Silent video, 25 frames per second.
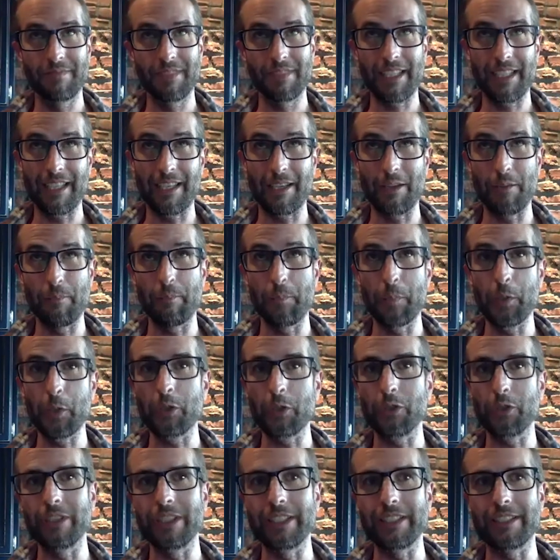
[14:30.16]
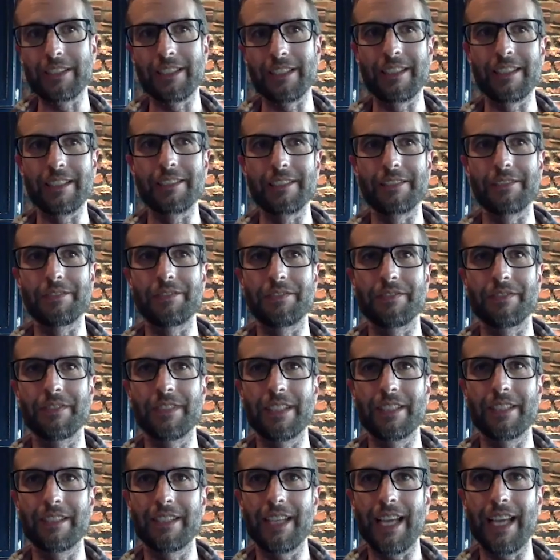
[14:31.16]
kind of booklet of
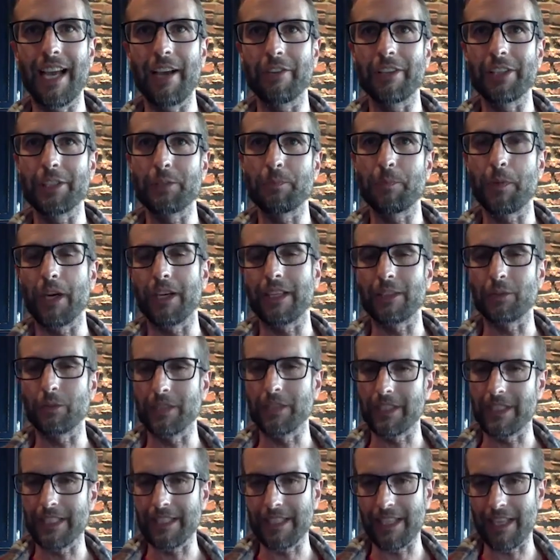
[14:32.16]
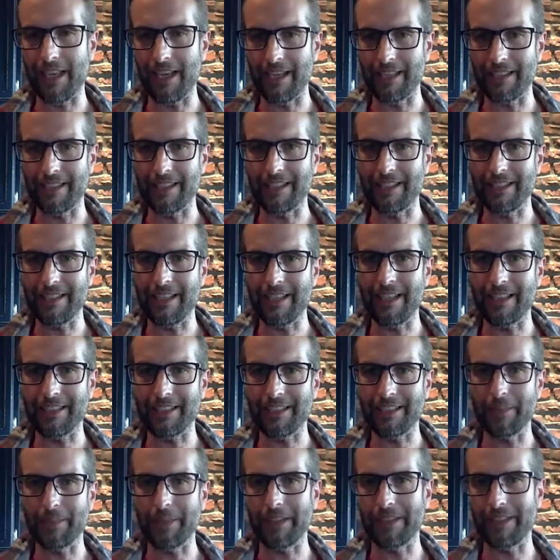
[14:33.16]
how this product was designed, and it talks
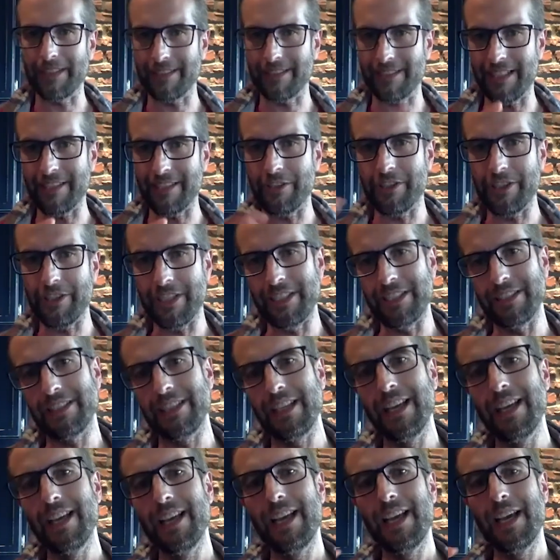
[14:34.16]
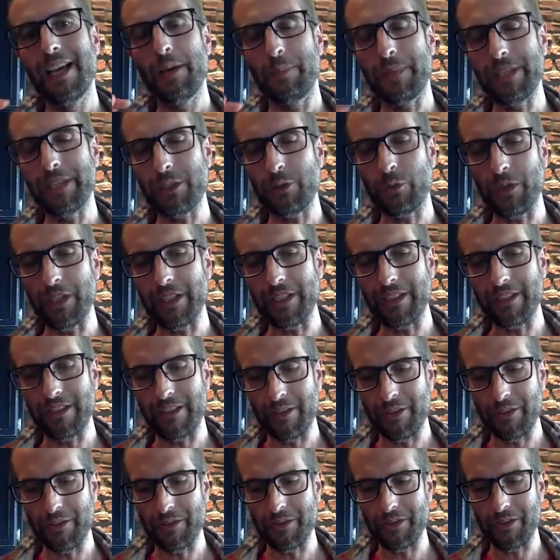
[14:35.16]
about the mm-hmm. synergies between
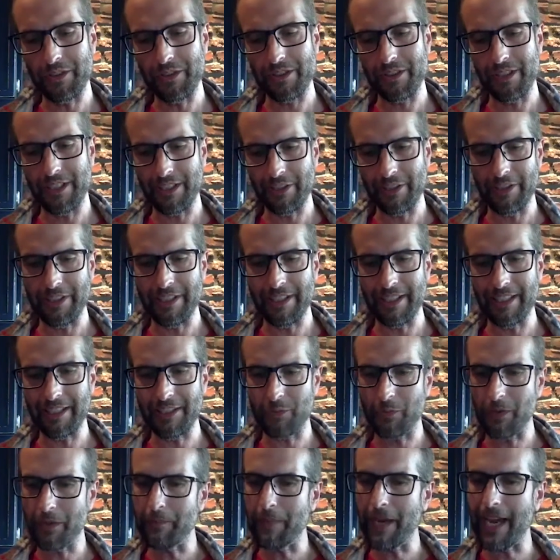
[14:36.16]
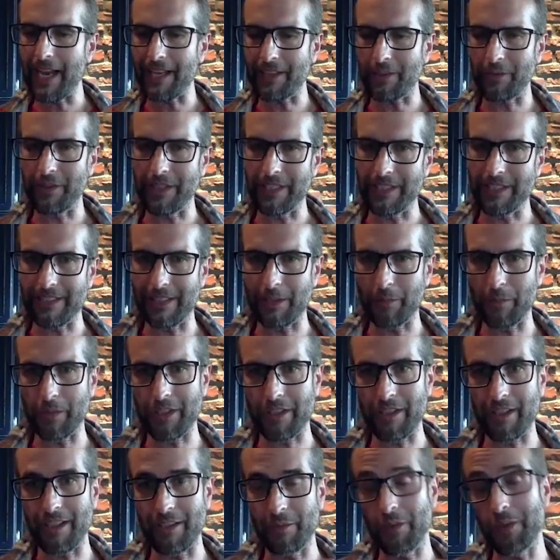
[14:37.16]
those ingredients, what pathways they work
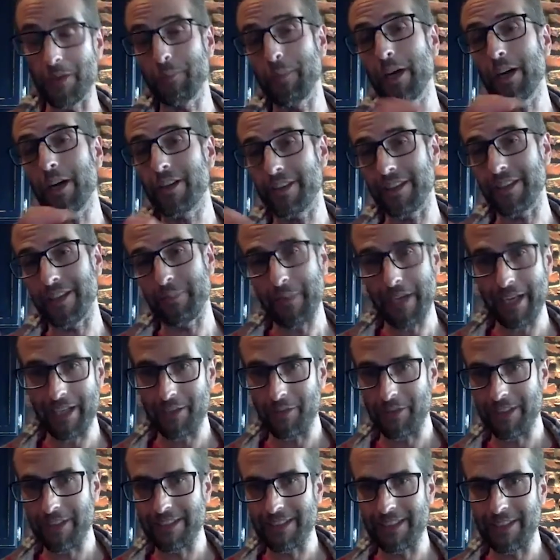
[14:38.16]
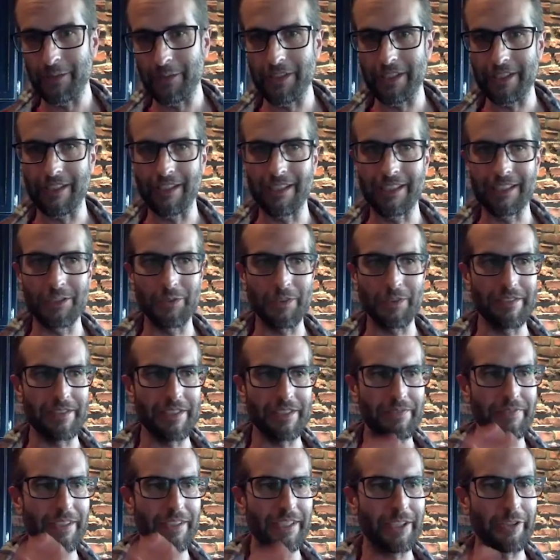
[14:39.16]
on, what part of the pathways they work on. So we have
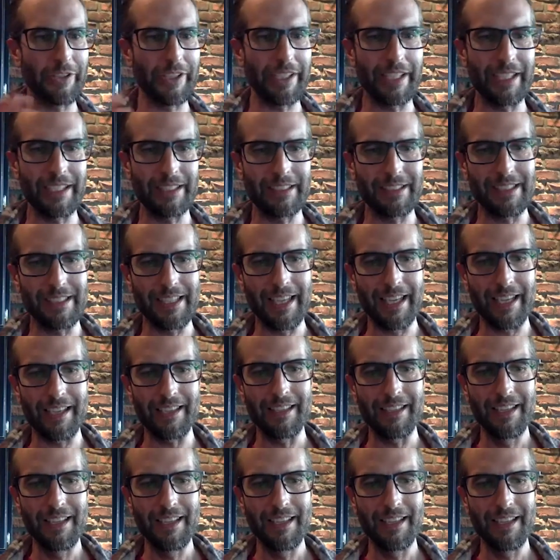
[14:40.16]
different ingredients that